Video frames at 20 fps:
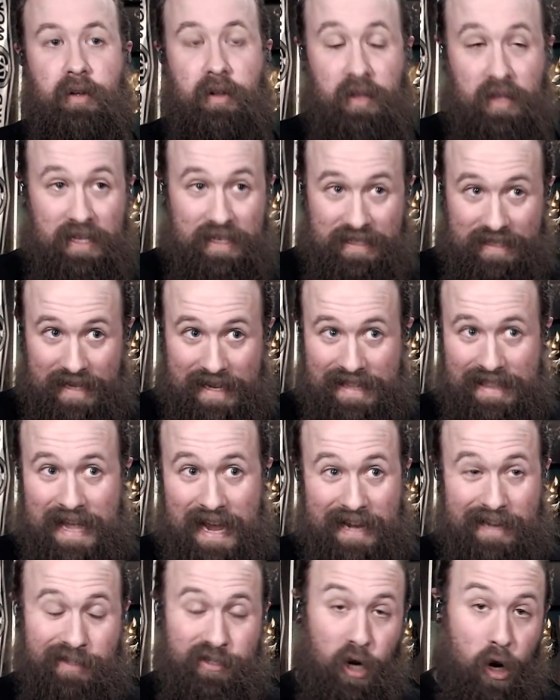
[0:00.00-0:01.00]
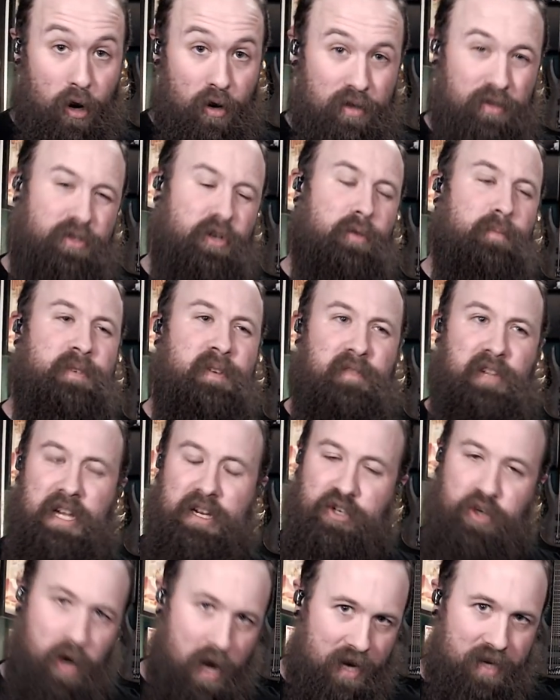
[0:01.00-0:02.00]
is in that guitar in terms of
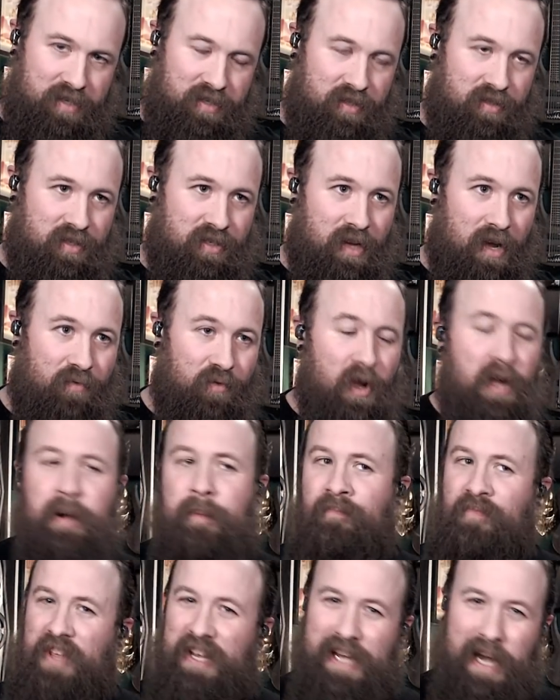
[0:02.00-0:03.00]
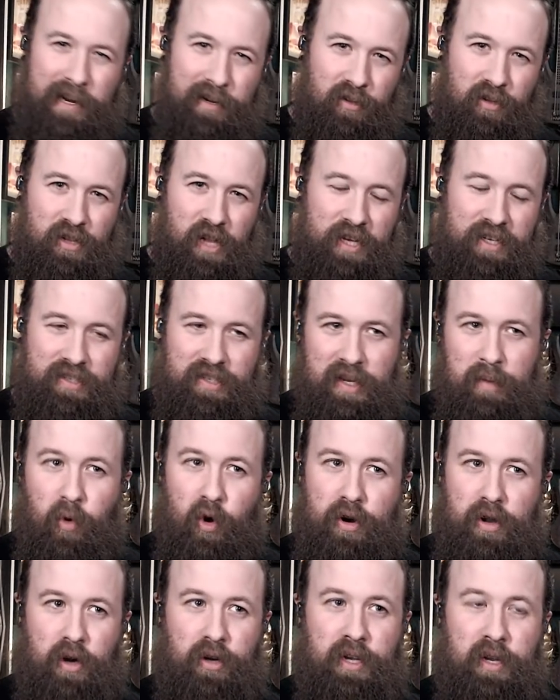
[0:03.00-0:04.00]
electronics and stuff. They kind of look like
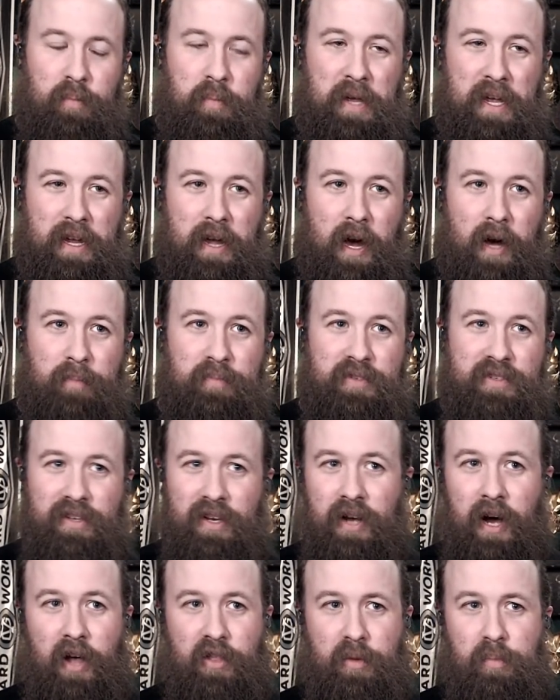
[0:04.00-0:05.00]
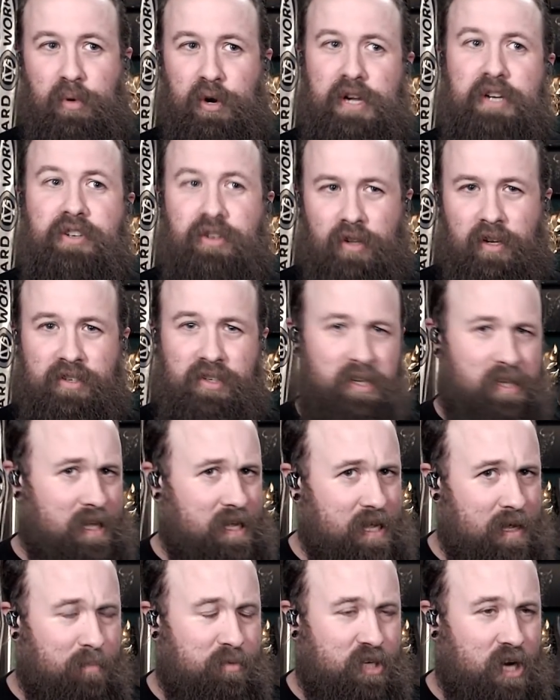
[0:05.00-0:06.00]
Seymour Duncan pickups. The bridge looks like a
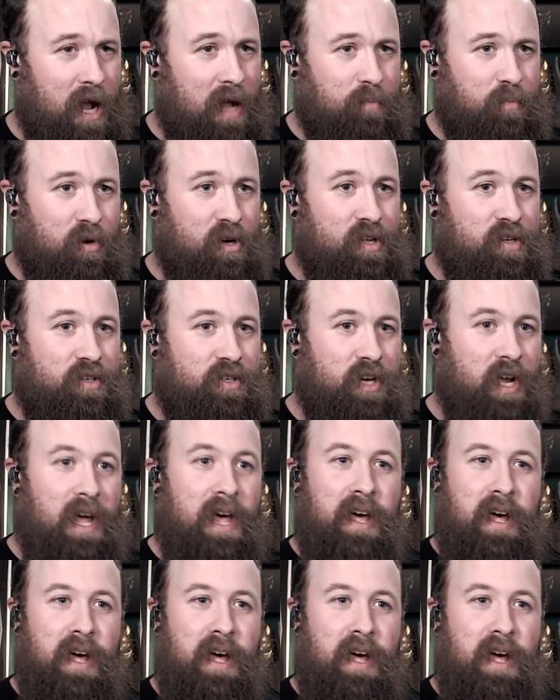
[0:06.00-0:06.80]
Hipshot bridge.